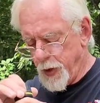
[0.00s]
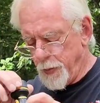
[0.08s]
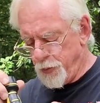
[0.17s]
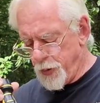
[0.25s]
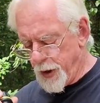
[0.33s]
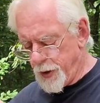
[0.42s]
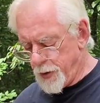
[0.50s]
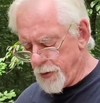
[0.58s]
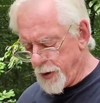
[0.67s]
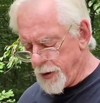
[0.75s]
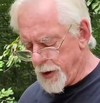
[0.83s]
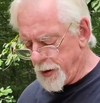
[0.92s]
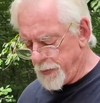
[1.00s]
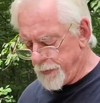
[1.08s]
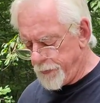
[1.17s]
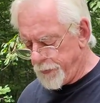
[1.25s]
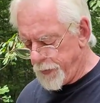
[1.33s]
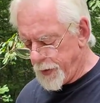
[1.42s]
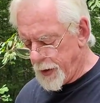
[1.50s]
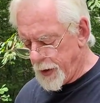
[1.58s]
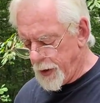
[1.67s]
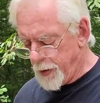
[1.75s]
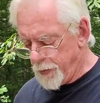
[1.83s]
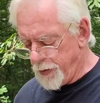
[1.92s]
I'm pretty sure that
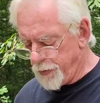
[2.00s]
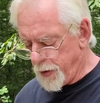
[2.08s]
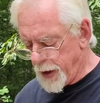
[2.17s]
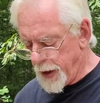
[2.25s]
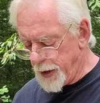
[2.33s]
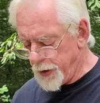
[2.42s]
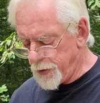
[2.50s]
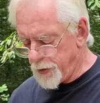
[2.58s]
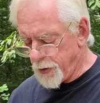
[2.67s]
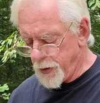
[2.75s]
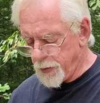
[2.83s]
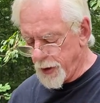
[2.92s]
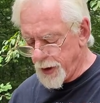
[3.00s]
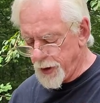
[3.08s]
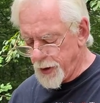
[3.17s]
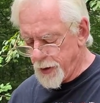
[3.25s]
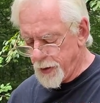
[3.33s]
before I had this torque wrench,